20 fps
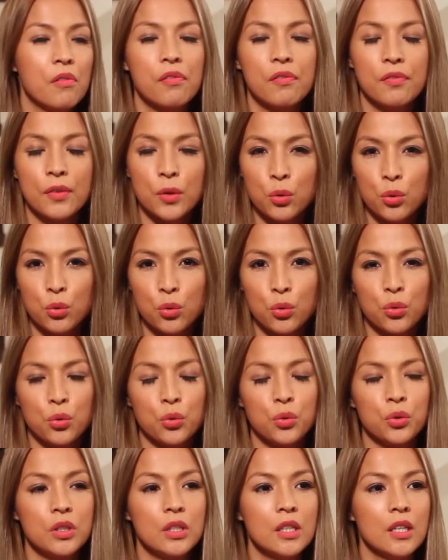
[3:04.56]

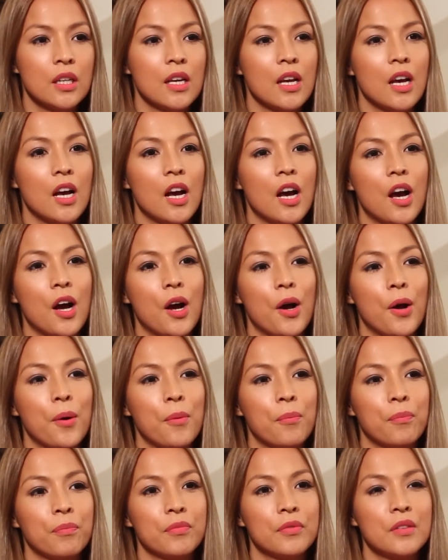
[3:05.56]
food,
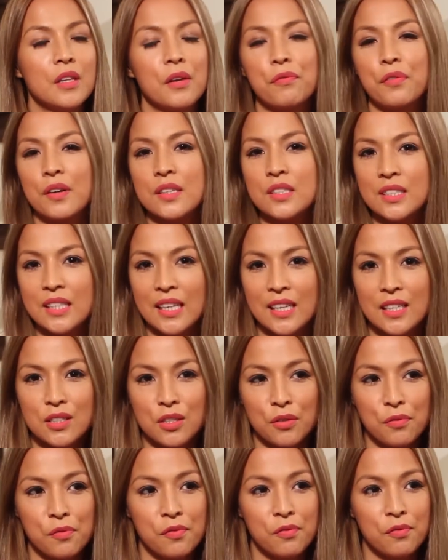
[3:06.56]

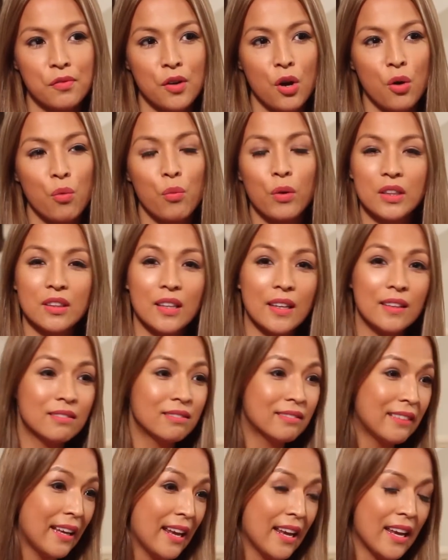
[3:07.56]
differences of what they
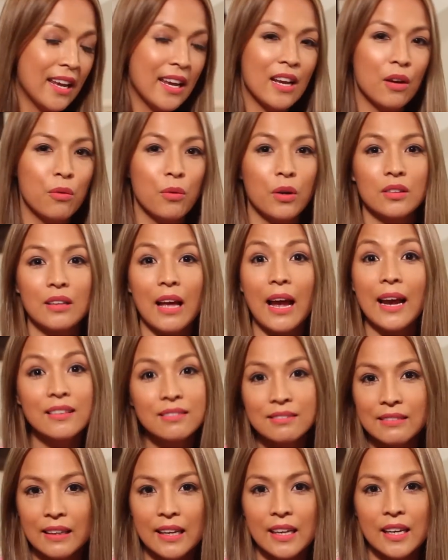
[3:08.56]
take, what
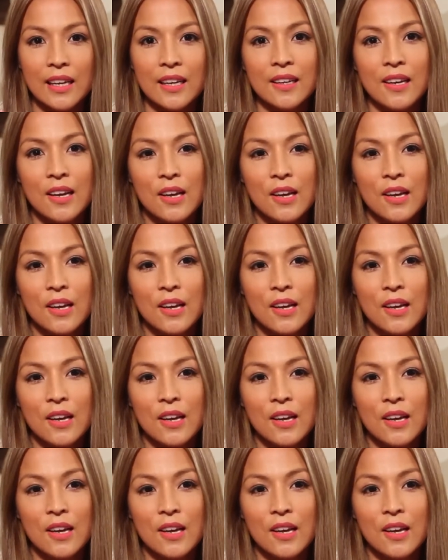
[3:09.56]
I take.